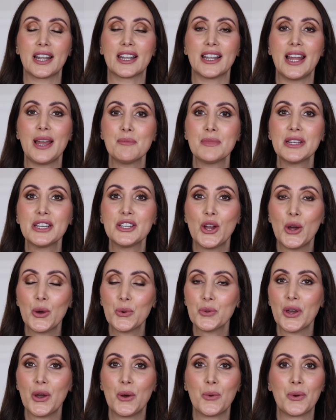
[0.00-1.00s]
Let me
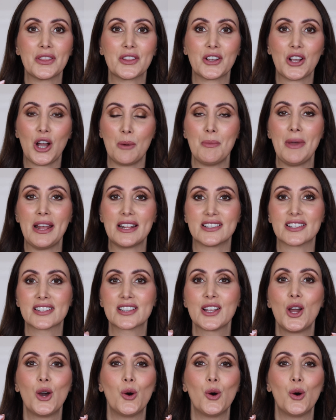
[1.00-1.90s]
know though in the comments,